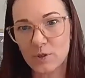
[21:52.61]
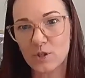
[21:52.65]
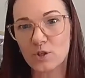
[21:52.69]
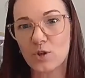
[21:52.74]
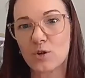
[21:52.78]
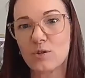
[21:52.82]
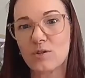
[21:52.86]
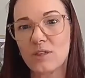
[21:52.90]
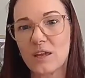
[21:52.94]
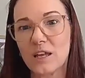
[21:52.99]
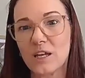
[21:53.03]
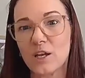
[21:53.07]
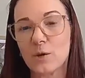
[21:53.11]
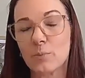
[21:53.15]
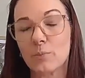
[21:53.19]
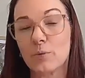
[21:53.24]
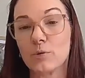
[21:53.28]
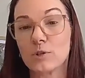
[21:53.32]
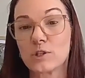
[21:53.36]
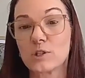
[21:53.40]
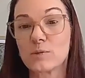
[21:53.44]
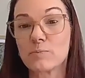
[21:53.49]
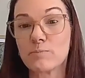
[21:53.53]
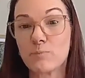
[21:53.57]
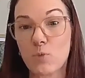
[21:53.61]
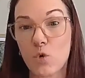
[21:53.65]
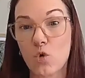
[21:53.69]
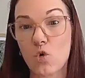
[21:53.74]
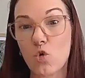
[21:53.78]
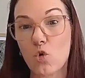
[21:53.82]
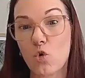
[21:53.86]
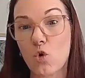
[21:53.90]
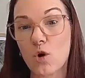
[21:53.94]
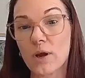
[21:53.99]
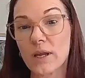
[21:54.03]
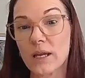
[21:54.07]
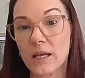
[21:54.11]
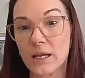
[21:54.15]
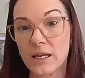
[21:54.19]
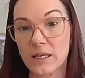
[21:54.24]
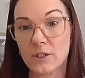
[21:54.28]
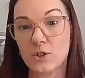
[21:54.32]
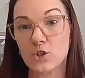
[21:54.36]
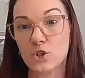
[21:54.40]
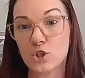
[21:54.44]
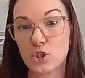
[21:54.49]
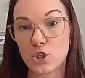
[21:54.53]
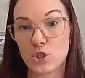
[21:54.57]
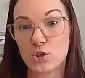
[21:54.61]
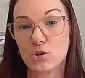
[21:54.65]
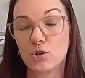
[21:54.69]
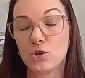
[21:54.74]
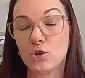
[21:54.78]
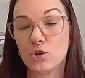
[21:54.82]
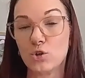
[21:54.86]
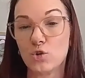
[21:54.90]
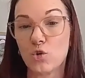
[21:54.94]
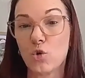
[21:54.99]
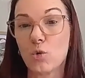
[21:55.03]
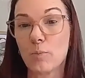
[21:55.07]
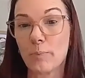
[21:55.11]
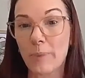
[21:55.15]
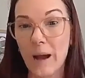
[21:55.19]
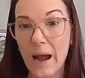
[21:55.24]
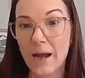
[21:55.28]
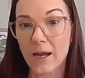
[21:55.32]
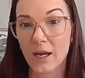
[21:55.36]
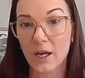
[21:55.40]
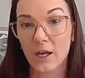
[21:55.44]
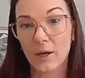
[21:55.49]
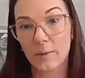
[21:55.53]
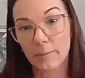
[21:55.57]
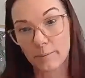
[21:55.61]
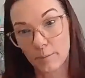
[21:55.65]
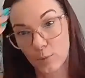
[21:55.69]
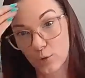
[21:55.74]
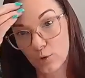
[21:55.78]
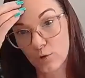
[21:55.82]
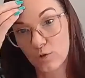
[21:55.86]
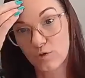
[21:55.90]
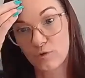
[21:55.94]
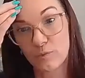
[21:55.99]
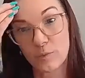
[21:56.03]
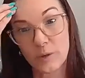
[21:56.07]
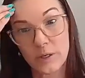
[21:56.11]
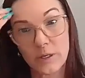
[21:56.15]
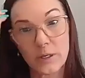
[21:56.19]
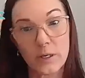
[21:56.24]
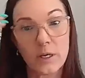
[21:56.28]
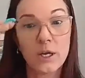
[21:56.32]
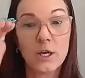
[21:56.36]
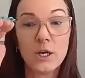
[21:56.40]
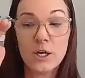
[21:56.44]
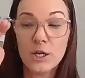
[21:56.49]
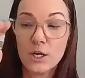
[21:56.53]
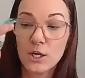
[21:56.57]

so then it puts more into your back movement.